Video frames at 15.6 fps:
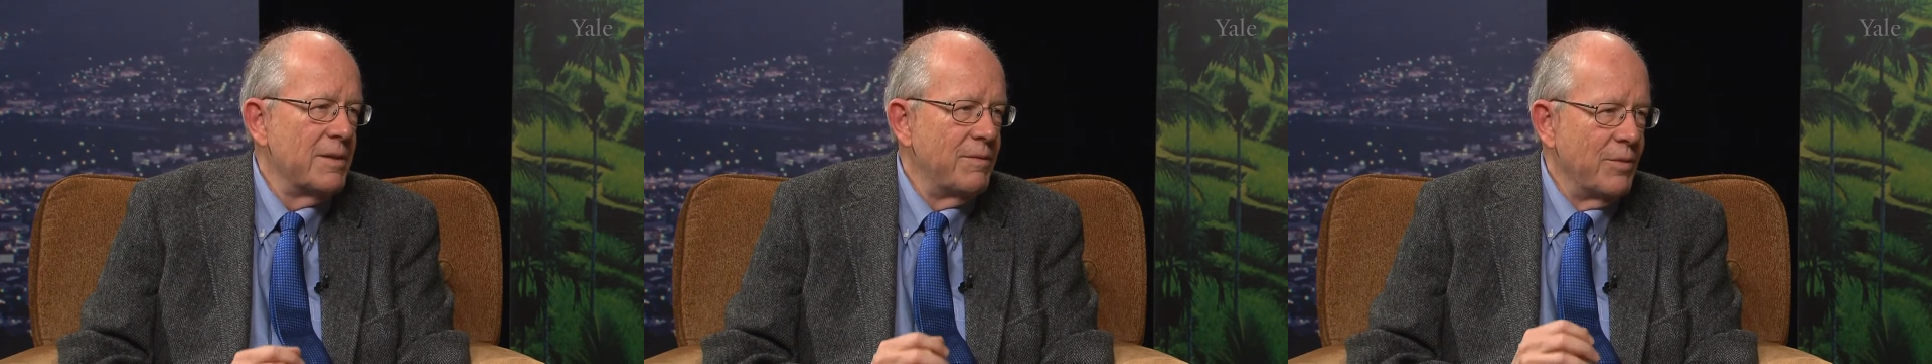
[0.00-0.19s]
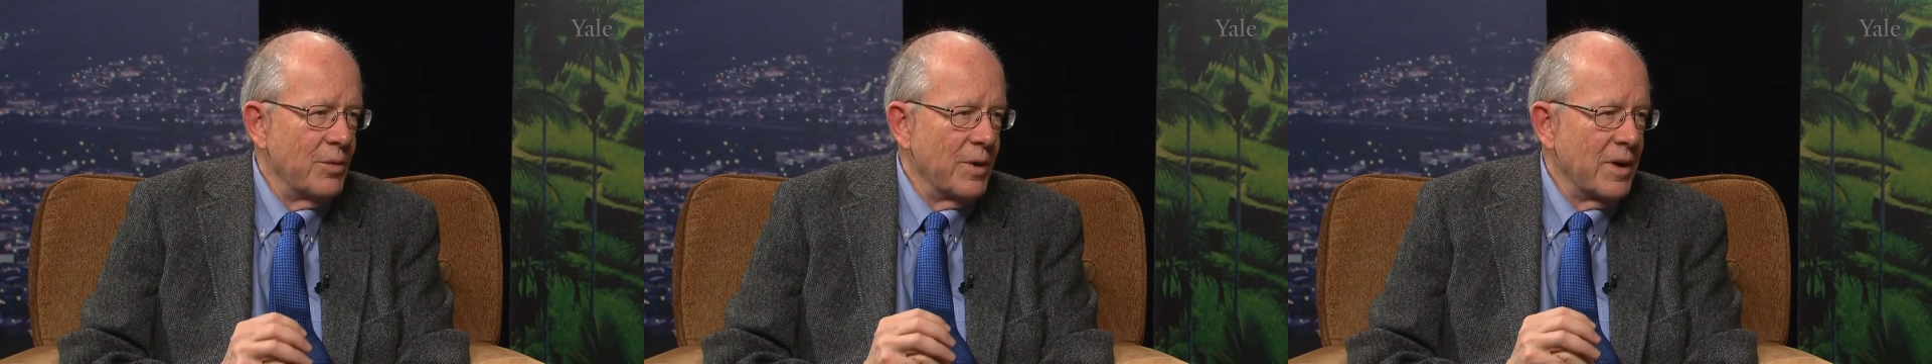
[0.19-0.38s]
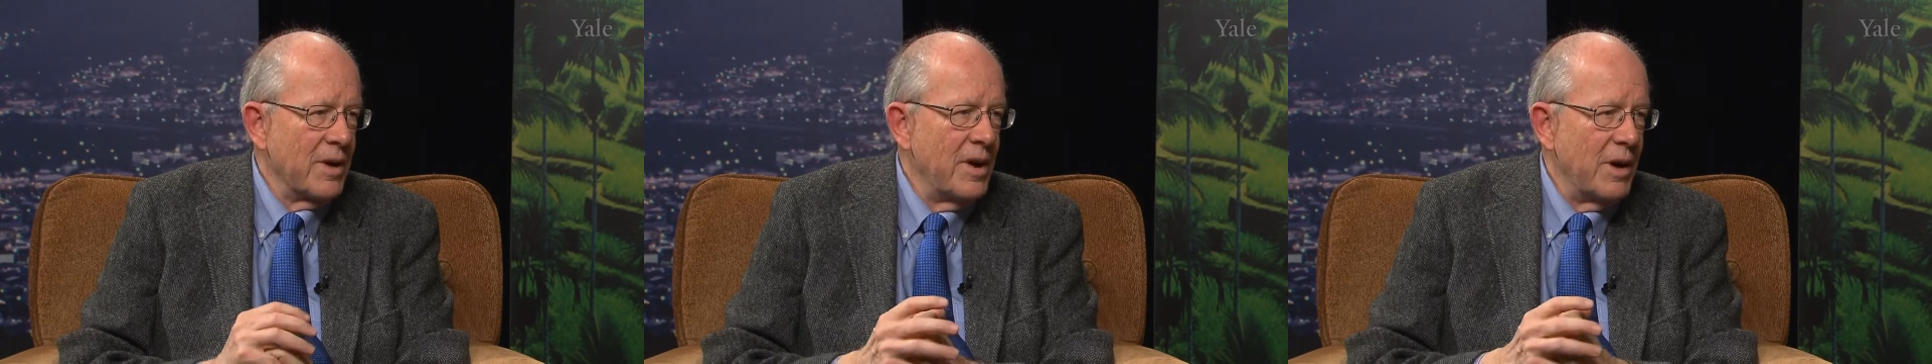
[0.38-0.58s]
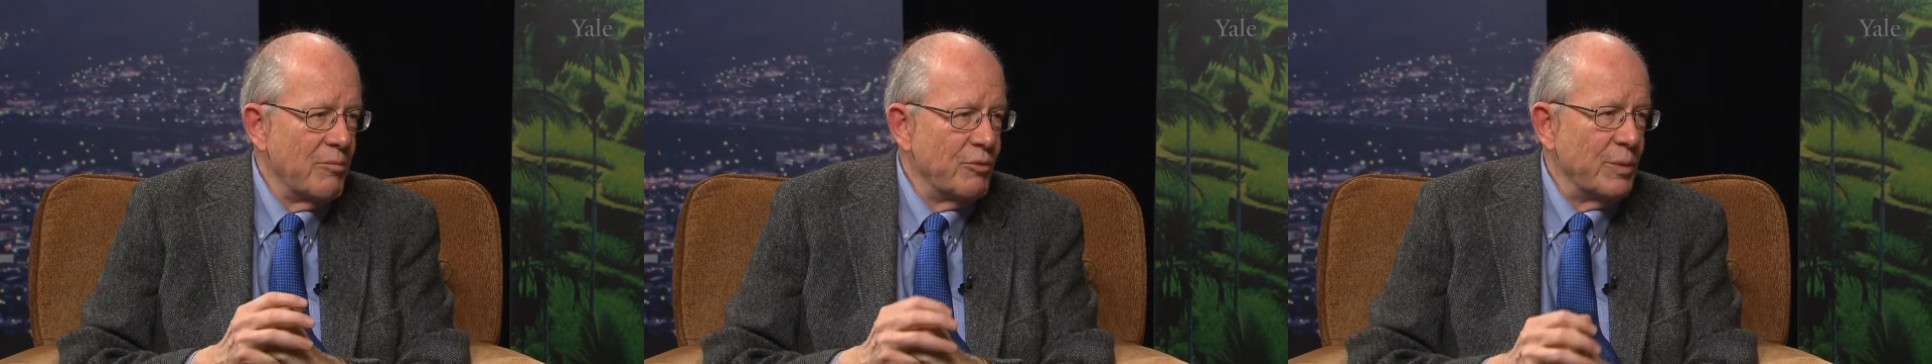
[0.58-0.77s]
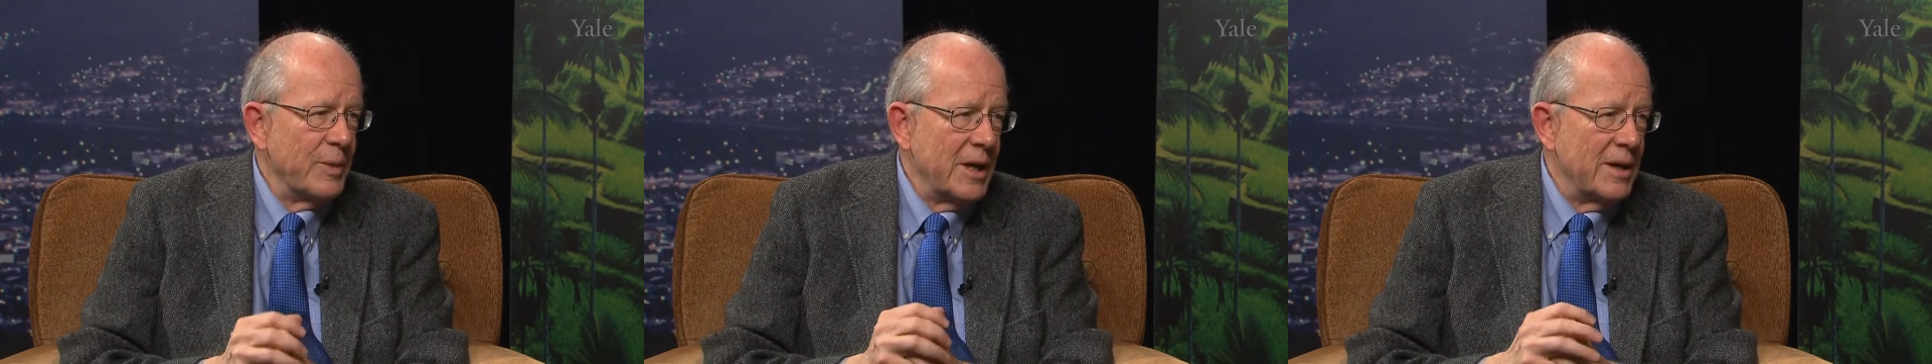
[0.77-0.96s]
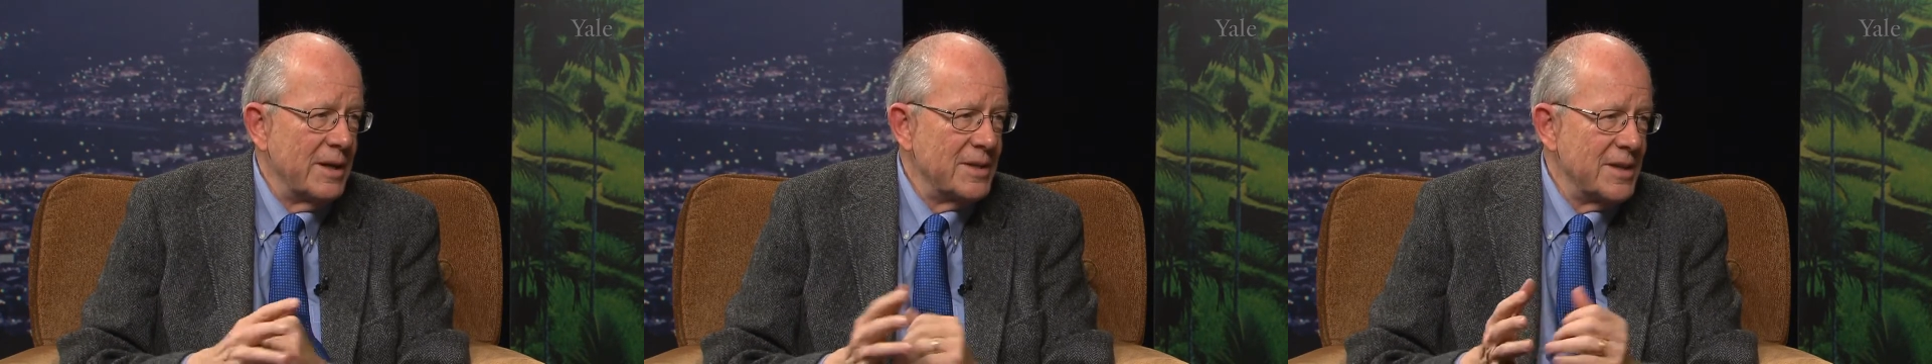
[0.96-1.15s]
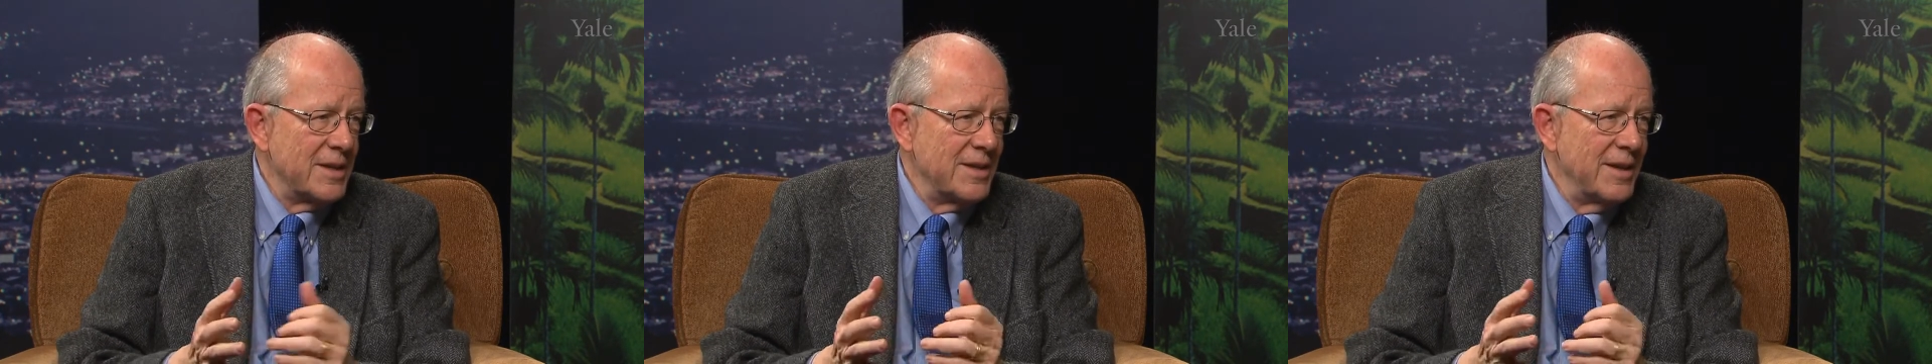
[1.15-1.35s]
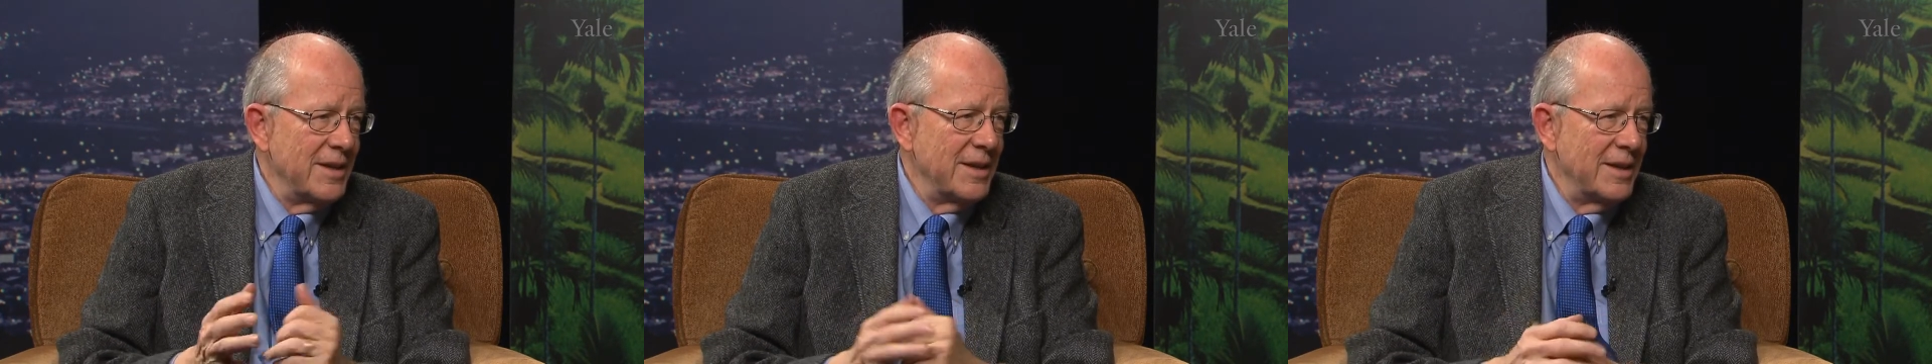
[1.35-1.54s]
for a compromise
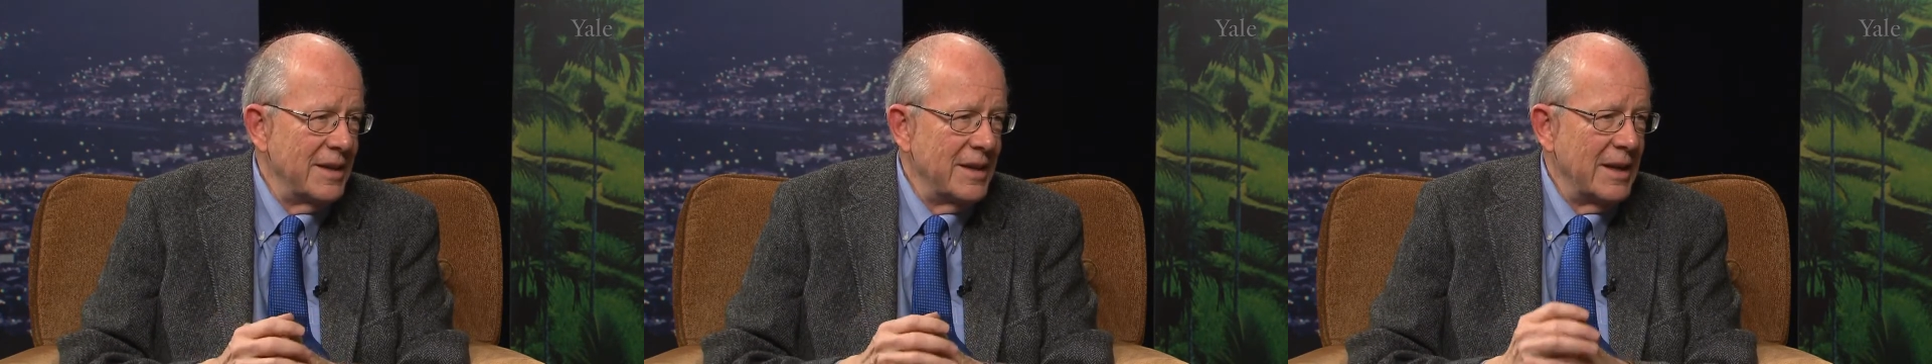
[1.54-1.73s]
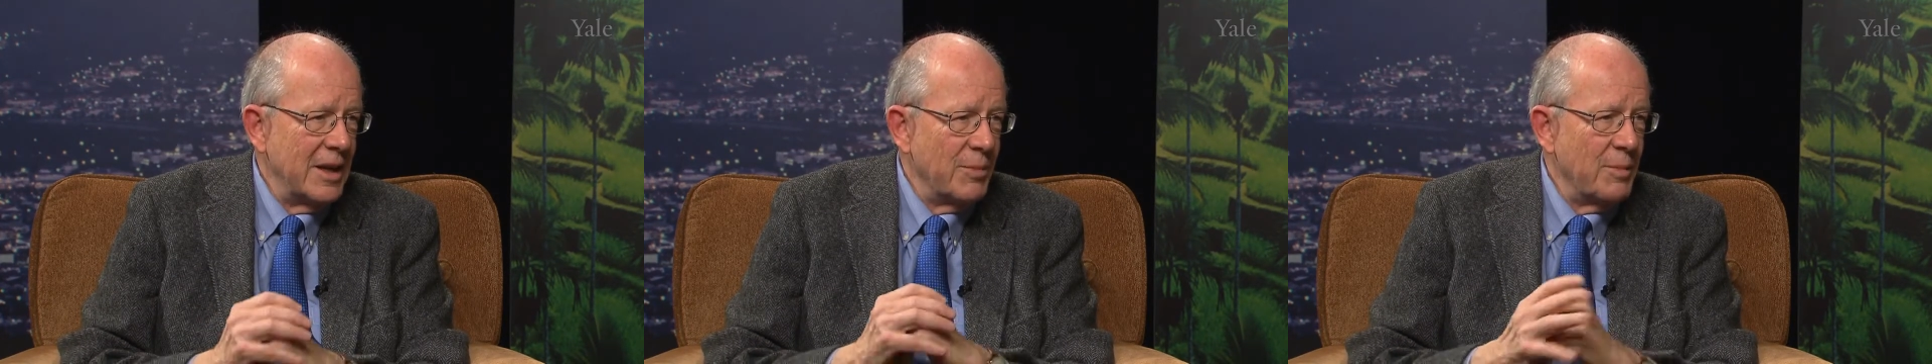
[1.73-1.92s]
and a